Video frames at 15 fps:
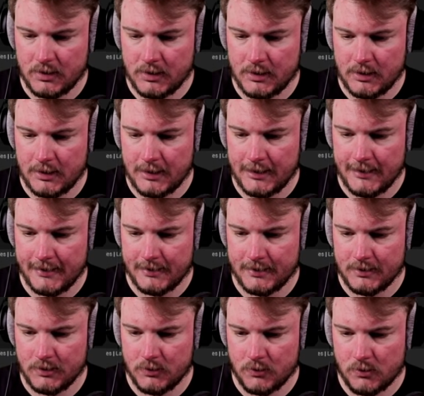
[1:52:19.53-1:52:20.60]

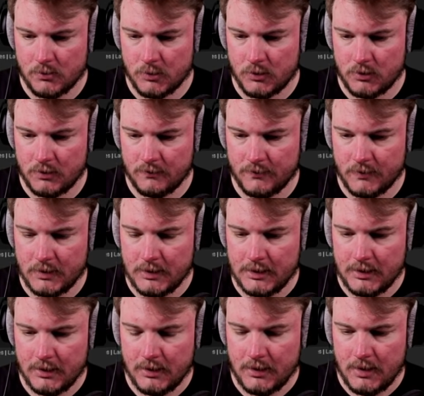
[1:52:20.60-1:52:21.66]
and normal
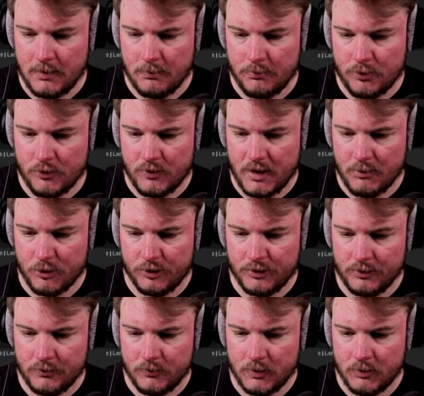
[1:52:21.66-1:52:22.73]
parameter.